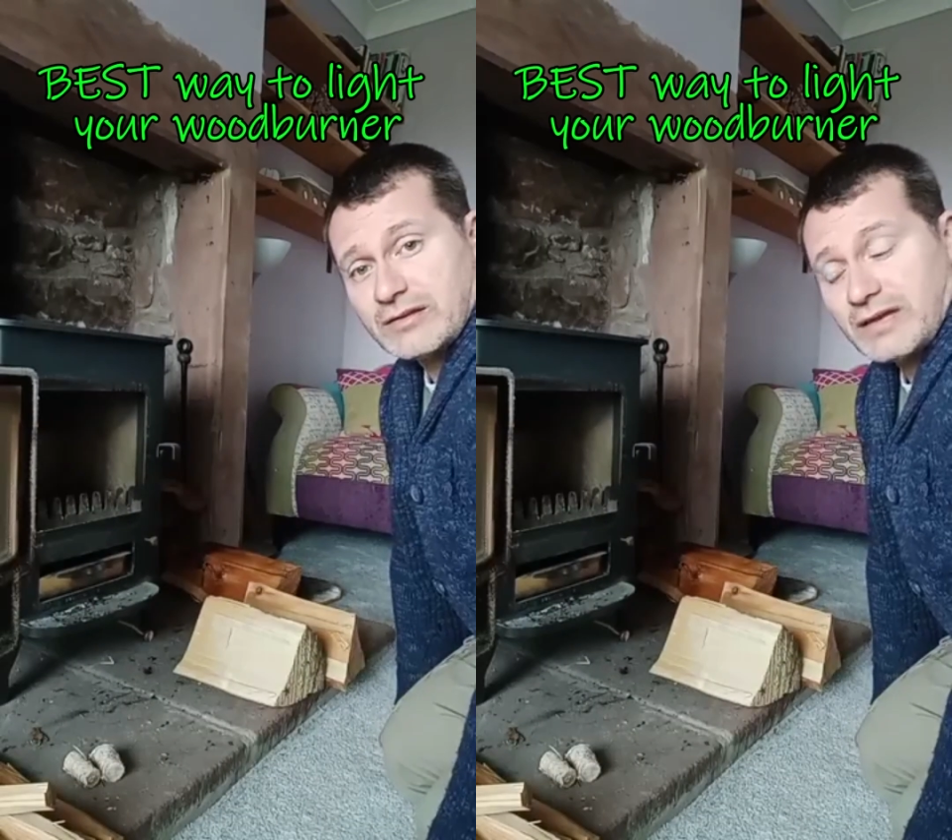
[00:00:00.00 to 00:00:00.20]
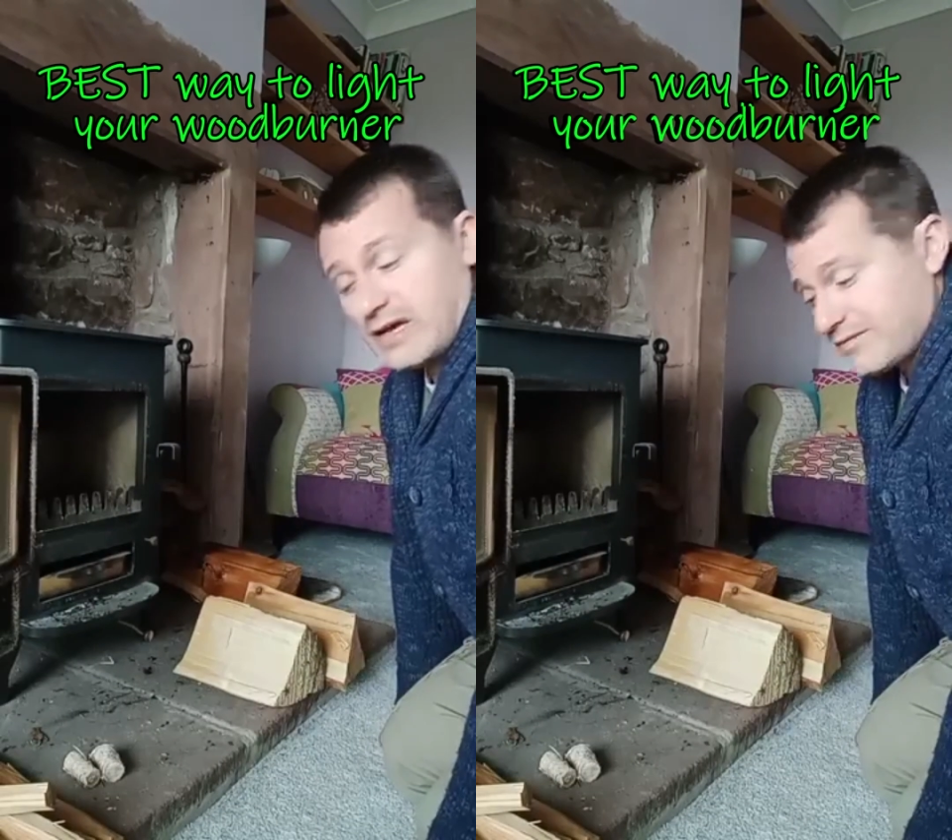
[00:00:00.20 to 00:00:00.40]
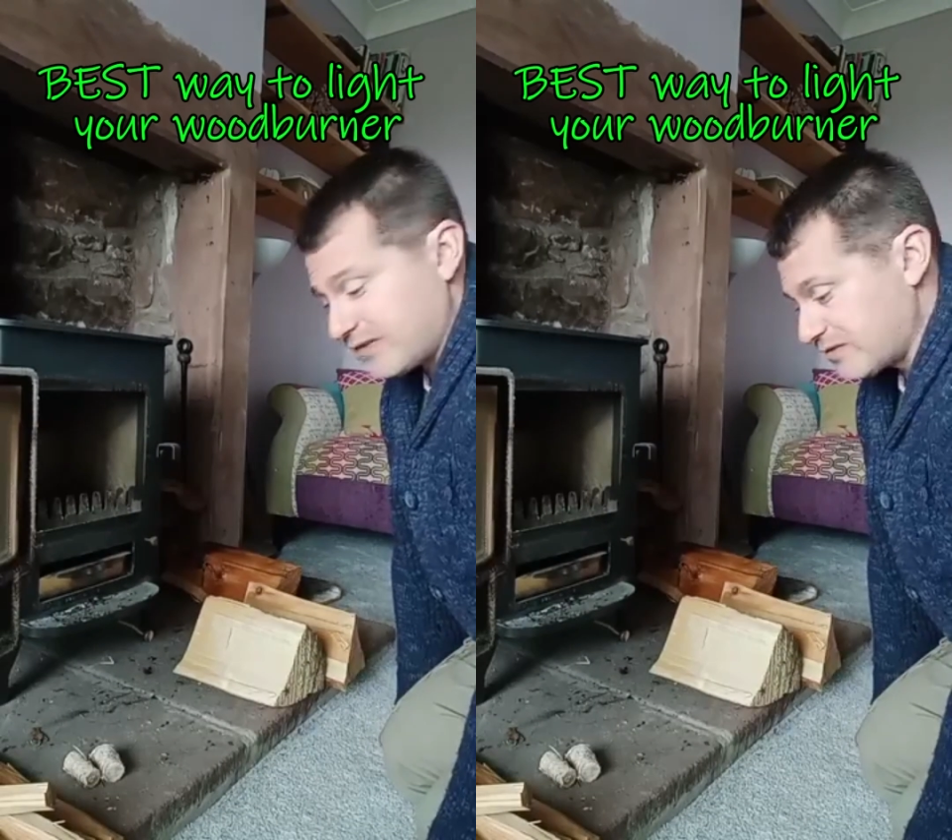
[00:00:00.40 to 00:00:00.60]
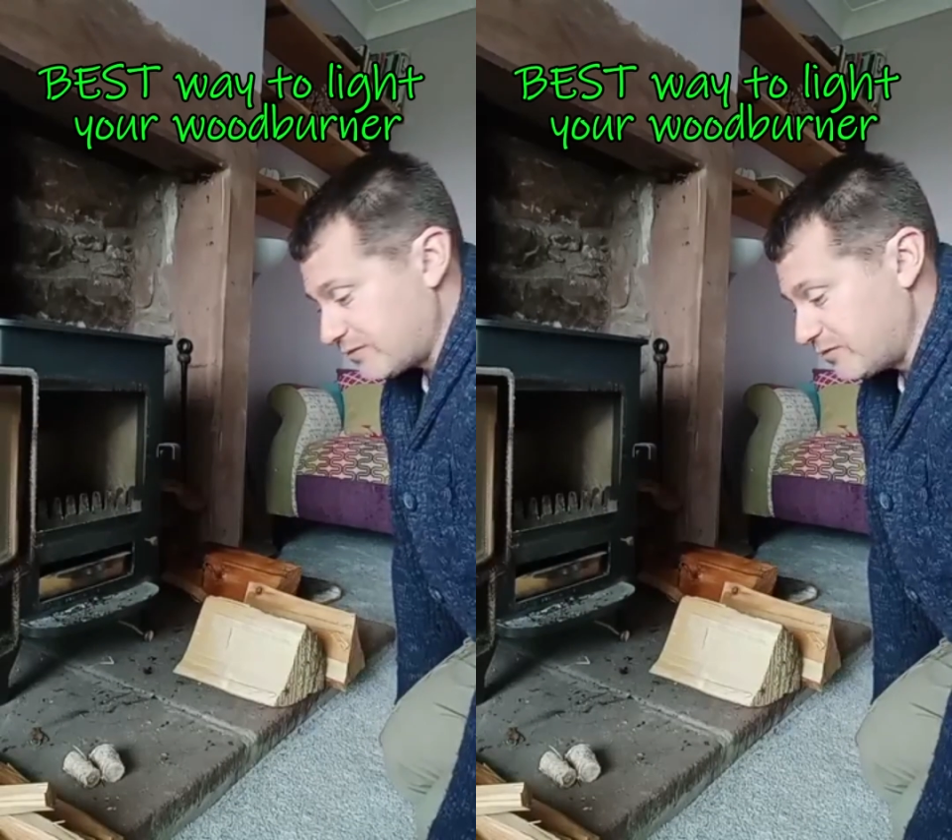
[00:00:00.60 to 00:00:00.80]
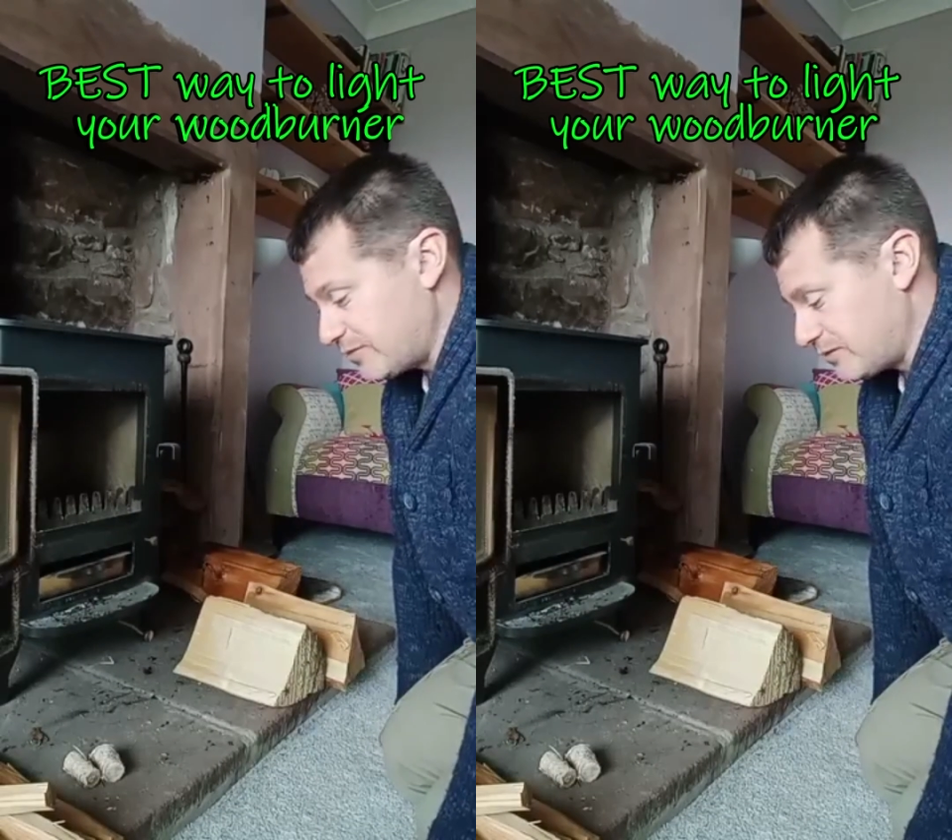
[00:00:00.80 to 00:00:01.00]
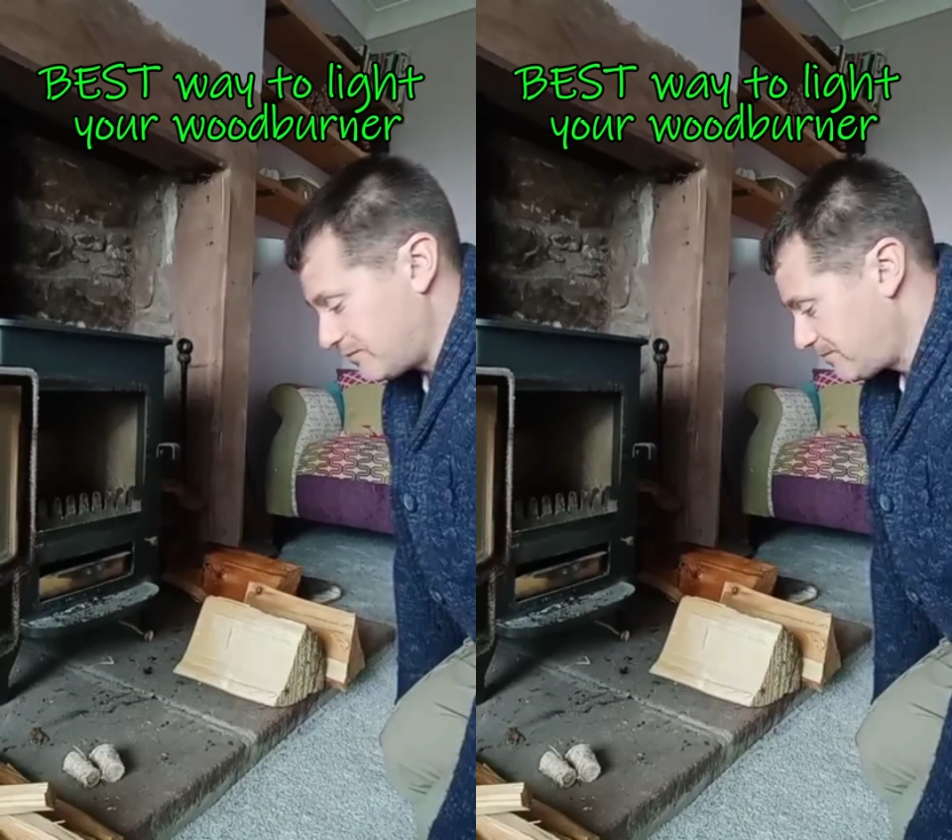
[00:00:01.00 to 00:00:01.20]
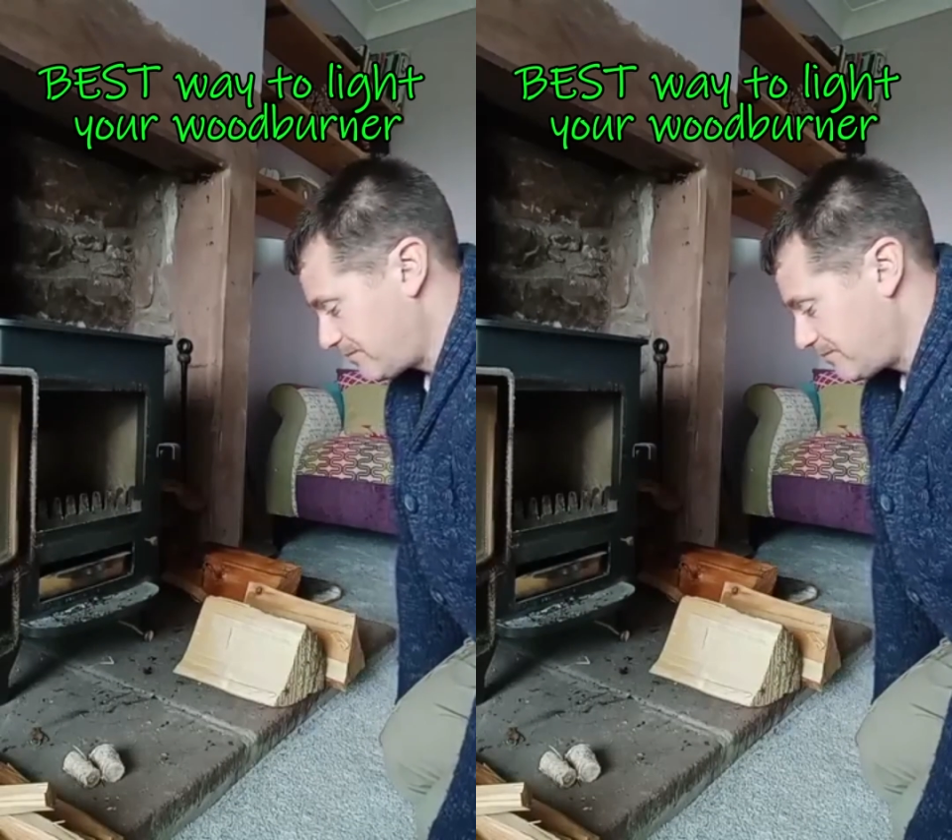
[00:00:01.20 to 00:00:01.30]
air vents are open.